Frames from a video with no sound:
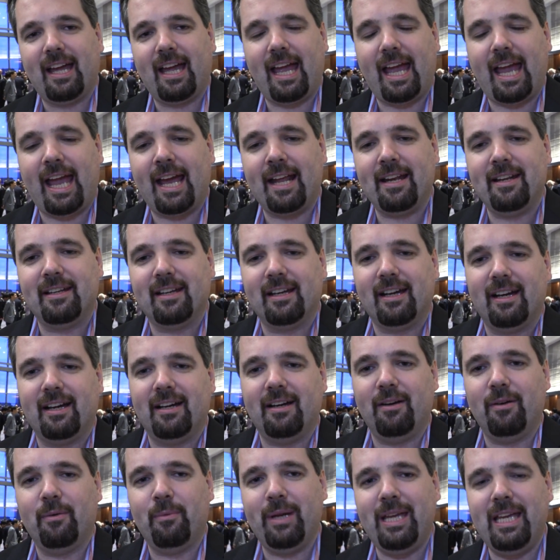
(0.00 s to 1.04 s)
and
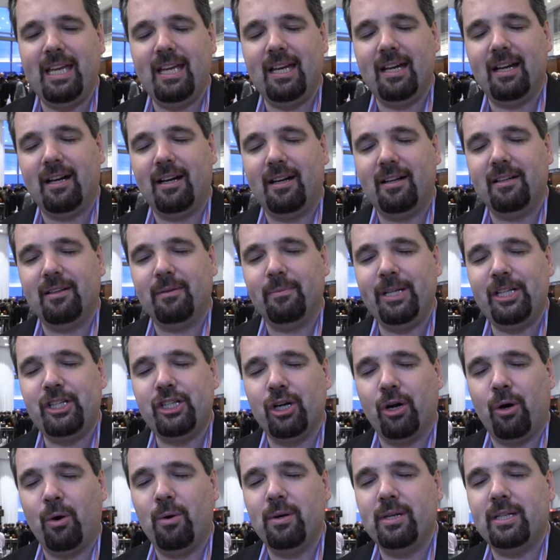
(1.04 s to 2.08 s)
we, we
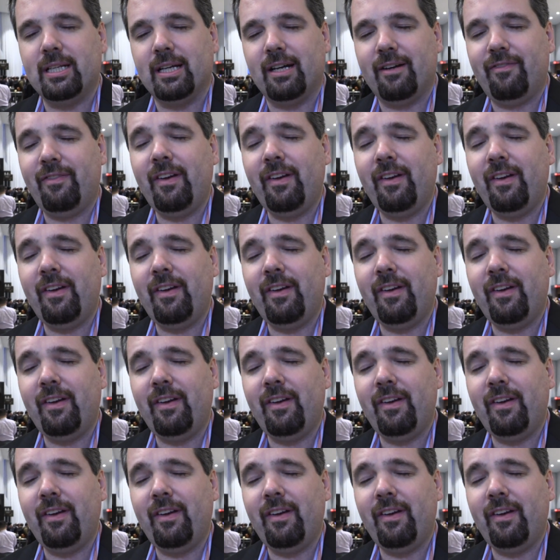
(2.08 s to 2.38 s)
showed